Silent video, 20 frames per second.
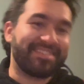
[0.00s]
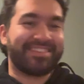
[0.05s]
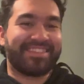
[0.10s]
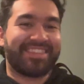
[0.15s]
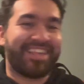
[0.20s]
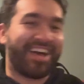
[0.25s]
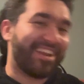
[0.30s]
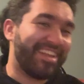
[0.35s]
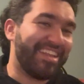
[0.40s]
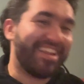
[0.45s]

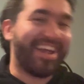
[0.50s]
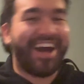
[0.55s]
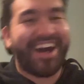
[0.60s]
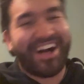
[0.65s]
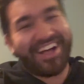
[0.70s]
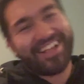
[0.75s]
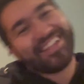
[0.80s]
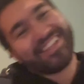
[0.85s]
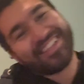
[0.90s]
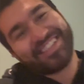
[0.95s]

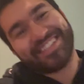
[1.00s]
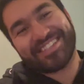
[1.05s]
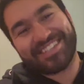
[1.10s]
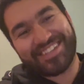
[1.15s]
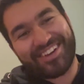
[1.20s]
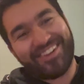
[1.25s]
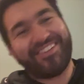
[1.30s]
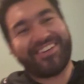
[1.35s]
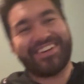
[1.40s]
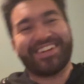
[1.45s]
La-di-da. Let's
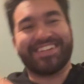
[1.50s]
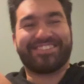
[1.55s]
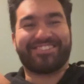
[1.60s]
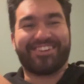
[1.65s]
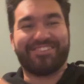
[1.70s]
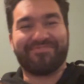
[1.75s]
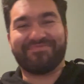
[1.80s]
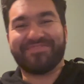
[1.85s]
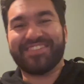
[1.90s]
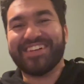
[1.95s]
go on a
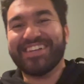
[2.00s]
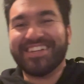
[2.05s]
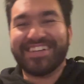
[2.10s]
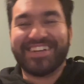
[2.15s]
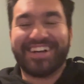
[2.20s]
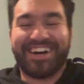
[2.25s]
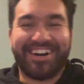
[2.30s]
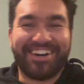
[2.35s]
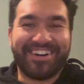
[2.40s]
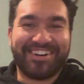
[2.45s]
trip.
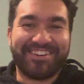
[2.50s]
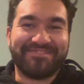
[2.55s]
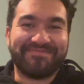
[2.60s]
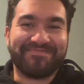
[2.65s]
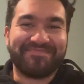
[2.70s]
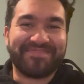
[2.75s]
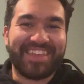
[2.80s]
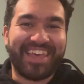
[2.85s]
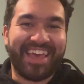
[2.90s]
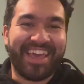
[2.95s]

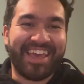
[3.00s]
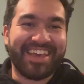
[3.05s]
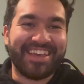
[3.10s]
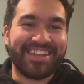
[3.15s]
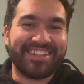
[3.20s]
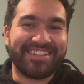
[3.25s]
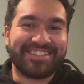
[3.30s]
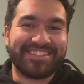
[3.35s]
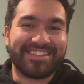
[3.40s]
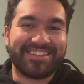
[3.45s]

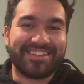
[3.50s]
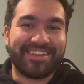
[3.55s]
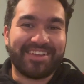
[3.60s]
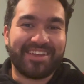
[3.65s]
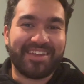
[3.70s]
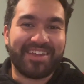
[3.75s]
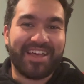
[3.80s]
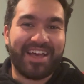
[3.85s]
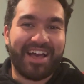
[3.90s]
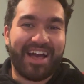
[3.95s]
And
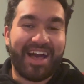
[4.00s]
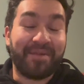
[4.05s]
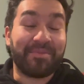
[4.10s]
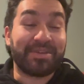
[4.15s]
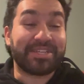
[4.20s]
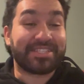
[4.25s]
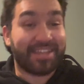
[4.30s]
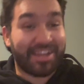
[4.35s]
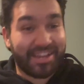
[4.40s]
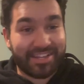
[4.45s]
I'm
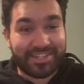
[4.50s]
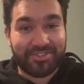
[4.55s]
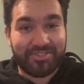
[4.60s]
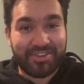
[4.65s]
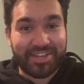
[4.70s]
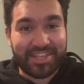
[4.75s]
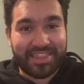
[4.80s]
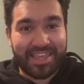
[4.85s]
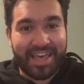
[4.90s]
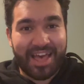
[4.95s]
excited to
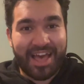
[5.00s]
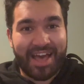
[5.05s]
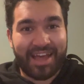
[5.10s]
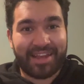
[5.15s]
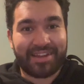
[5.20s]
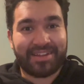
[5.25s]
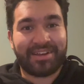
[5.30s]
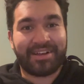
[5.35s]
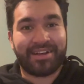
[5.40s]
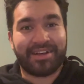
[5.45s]
read
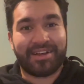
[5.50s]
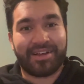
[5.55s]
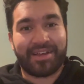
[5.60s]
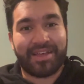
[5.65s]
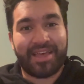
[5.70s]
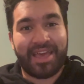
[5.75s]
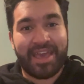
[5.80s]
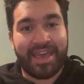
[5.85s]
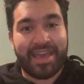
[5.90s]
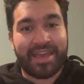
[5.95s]
that.
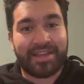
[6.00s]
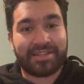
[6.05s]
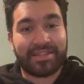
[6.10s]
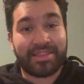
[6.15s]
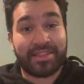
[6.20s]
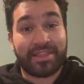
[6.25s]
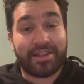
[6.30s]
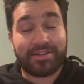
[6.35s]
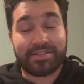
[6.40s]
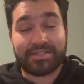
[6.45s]
And
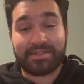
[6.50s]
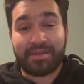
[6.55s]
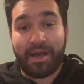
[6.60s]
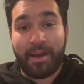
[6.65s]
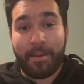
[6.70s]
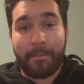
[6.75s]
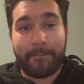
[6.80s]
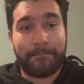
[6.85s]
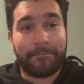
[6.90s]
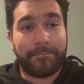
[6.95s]
there's
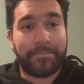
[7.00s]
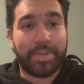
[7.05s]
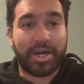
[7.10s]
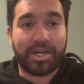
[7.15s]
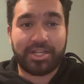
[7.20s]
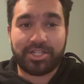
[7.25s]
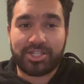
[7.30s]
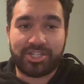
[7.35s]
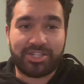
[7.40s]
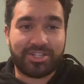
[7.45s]
a
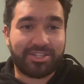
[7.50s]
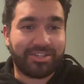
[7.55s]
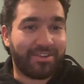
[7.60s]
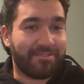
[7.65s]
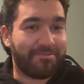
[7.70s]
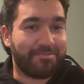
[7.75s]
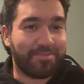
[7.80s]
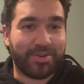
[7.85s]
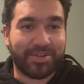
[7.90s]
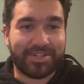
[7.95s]
bunch
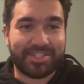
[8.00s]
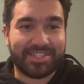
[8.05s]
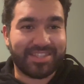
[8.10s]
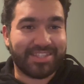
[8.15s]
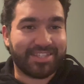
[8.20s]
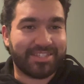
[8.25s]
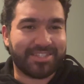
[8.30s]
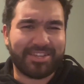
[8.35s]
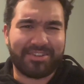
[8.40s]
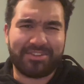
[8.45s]
of books in
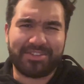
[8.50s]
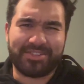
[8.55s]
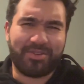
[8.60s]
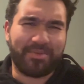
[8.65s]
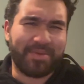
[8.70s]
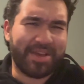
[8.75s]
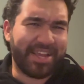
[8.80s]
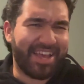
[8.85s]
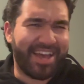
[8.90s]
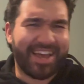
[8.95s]
the series. Oh
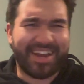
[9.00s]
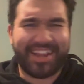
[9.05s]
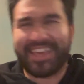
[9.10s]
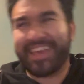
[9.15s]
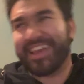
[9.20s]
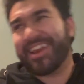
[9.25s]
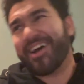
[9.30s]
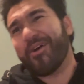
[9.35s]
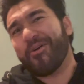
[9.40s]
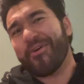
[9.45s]
my god, I
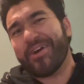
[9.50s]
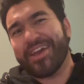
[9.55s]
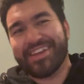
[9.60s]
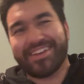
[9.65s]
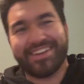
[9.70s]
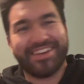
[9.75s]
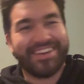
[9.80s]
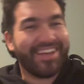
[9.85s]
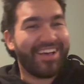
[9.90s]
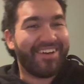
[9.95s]
cannot
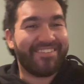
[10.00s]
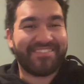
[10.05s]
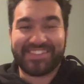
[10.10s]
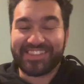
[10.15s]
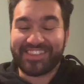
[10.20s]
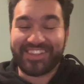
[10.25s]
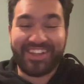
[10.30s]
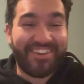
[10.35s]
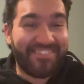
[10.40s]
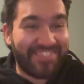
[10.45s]
wait. I
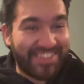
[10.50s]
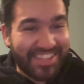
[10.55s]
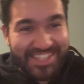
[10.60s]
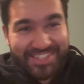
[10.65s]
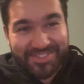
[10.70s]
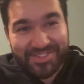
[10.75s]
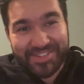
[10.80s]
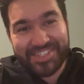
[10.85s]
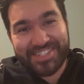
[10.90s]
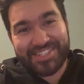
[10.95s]
love
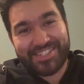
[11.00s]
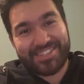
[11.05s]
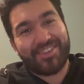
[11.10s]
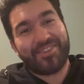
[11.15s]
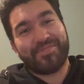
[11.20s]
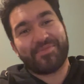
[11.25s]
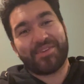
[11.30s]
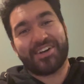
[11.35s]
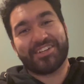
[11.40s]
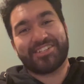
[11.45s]
this one
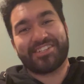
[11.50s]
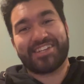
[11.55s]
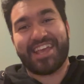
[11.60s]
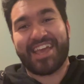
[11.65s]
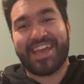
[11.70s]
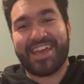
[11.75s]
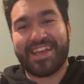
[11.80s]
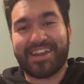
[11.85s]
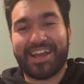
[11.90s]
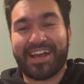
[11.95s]
so much,
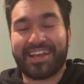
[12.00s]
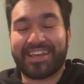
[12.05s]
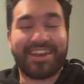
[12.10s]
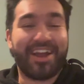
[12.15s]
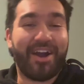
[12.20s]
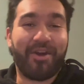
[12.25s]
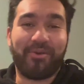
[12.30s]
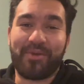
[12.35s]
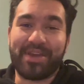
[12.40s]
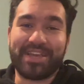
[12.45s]
and I
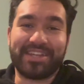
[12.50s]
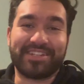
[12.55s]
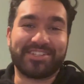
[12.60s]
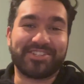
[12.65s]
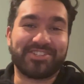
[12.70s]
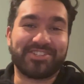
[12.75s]
cannot wait to